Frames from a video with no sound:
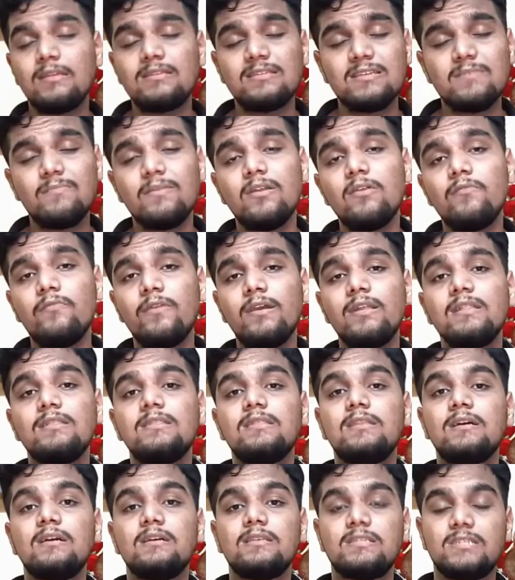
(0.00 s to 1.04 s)
a similar way,
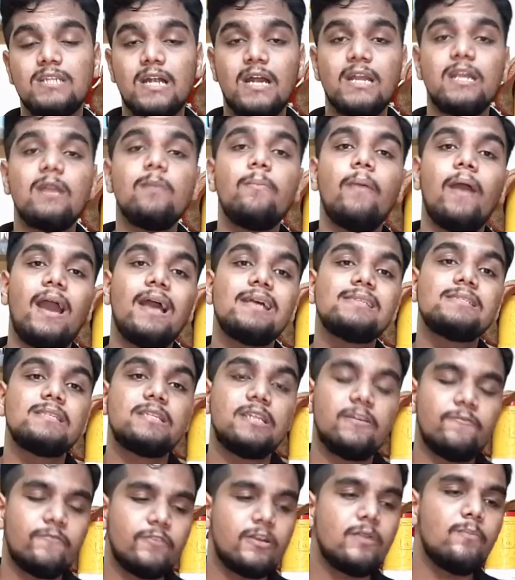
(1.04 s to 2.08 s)
the startup has
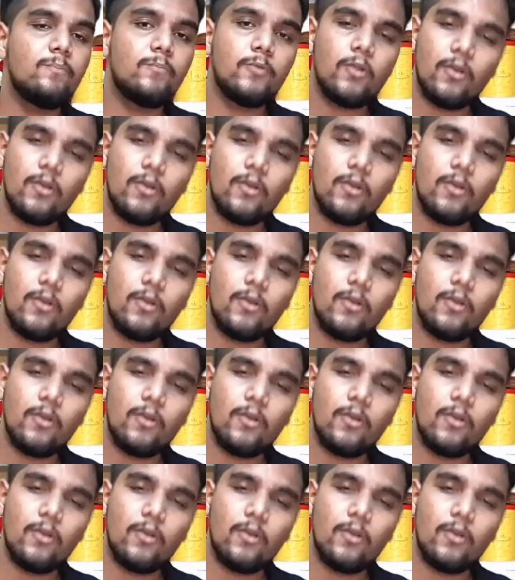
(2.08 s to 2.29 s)
different